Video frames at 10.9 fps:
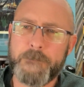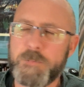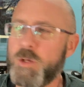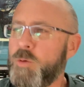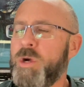
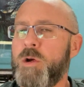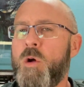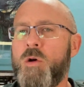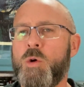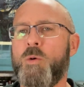Look, we're
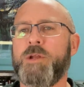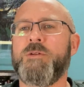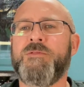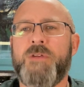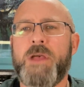all going
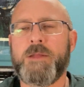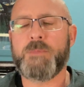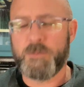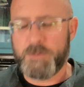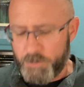to offend,
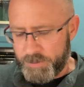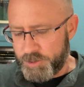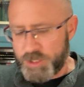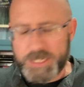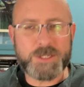but remember what
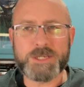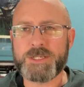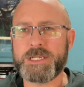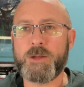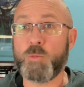Jesus
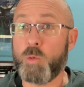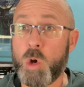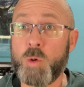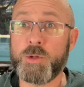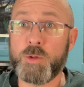said
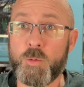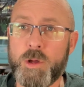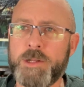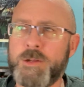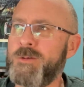Woe to the
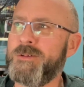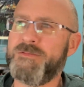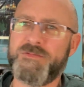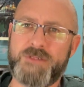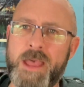one who
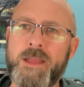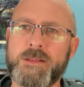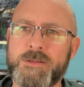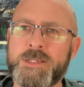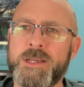
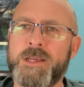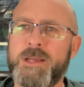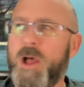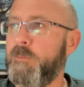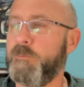offends
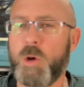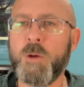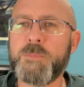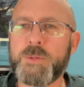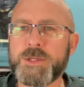on
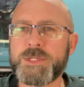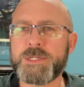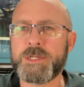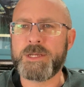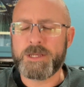purpose.